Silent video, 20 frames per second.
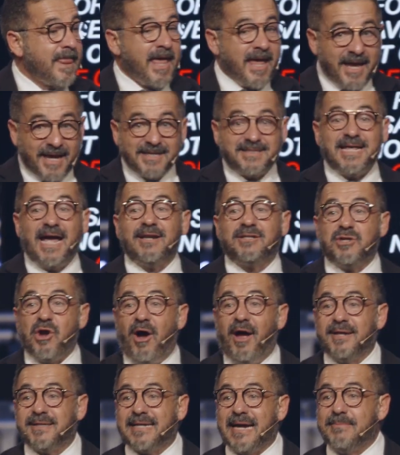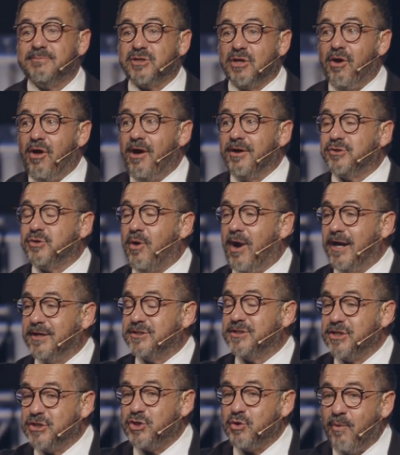is that God comes along to our
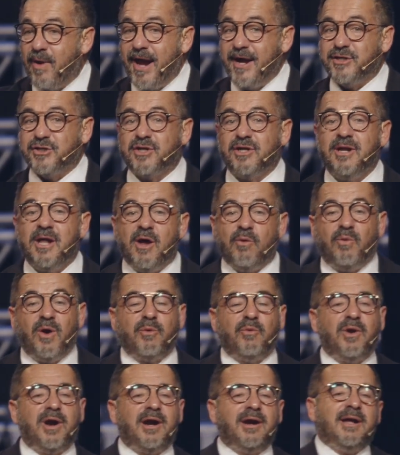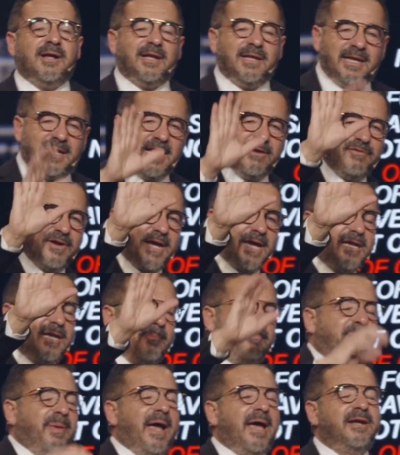situation where we're living
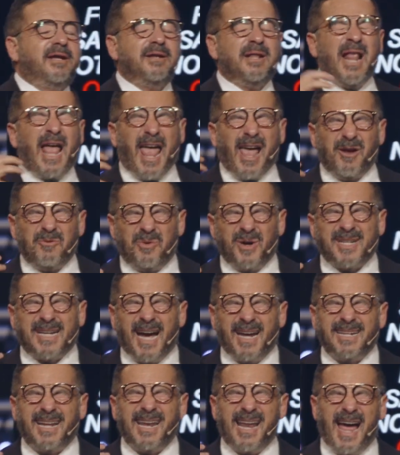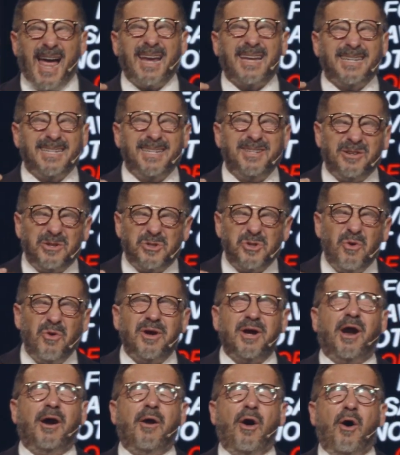independent and we're kind of like, you know,
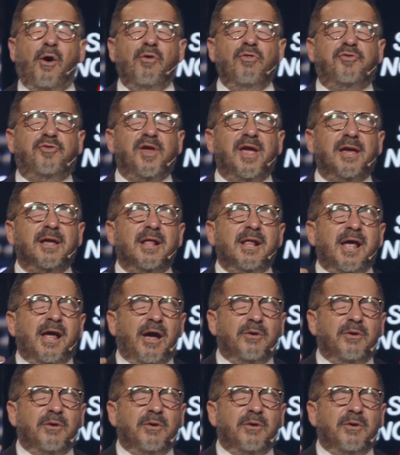doing our own thing,